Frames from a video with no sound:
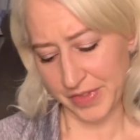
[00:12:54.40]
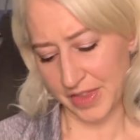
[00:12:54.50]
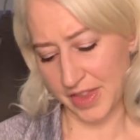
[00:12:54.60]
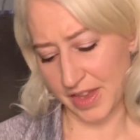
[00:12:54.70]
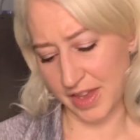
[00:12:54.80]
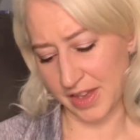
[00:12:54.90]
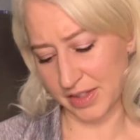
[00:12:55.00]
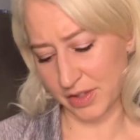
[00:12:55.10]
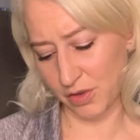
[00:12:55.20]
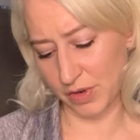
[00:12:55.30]

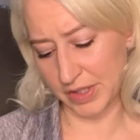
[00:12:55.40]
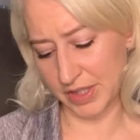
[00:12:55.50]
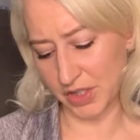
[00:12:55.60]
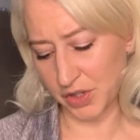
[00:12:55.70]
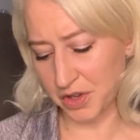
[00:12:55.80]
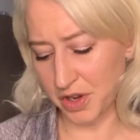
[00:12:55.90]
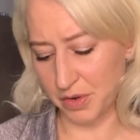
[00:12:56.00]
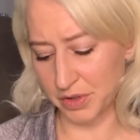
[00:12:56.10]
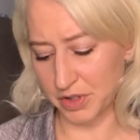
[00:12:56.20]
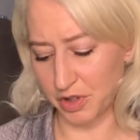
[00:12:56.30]
this Crystal
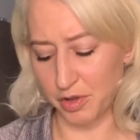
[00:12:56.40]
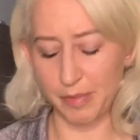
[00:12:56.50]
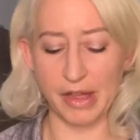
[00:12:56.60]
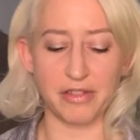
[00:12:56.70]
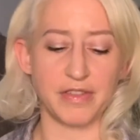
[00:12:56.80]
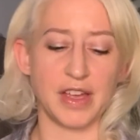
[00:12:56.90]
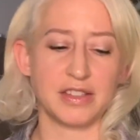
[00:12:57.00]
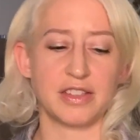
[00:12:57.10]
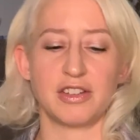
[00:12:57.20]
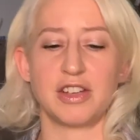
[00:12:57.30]
Coastal Belfast
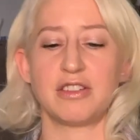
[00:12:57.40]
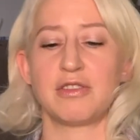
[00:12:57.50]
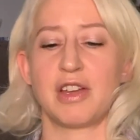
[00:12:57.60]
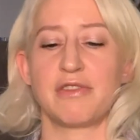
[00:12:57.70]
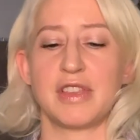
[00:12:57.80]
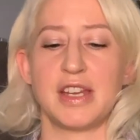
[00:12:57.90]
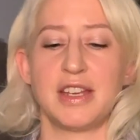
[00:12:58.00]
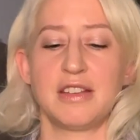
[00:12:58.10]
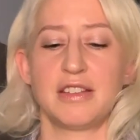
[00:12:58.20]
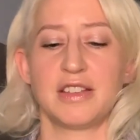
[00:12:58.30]
32 count linen
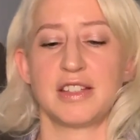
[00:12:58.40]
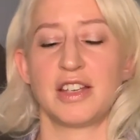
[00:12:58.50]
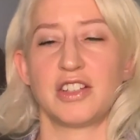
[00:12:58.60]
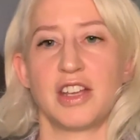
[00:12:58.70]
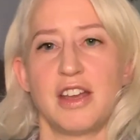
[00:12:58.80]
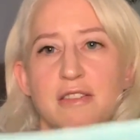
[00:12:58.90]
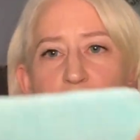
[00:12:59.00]
to stitch it on.